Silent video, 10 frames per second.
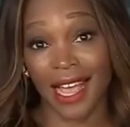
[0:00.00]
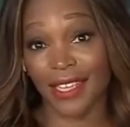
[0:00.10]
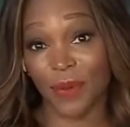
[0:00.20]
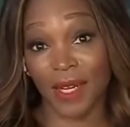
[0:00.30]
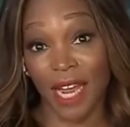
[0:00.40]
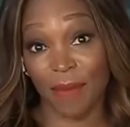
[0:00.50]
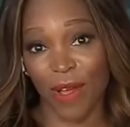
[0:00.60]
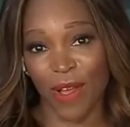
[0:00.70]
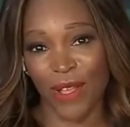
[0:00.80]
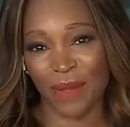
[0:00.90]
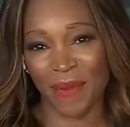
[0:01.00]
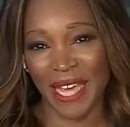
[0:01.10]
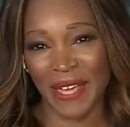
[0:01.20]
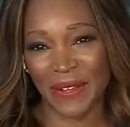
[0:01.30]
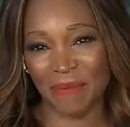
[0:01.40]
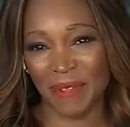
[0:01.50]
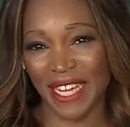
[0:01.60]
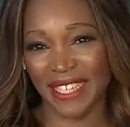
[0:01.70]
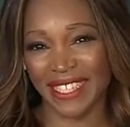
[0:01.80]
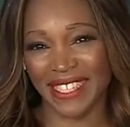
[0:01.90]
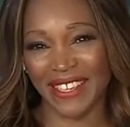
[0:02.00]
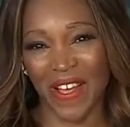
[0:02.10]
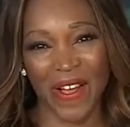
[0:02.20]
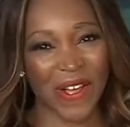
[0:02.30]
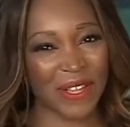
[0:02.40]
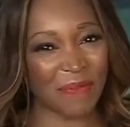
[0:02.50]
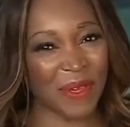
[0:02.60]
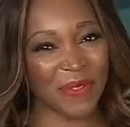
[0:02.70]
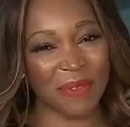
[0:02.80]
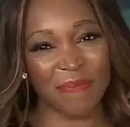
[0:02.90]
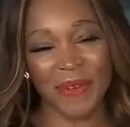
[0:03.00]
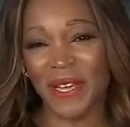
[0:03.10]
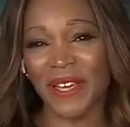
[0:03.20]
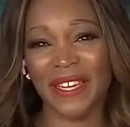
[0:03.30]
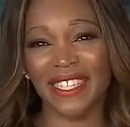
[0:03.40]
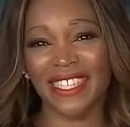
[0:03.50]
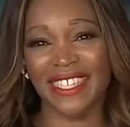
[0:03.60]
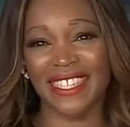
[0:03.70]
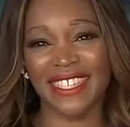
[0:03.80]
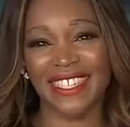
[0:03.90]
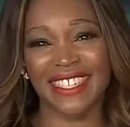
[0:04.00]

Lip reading: The last one I'm all about because it's all about the books.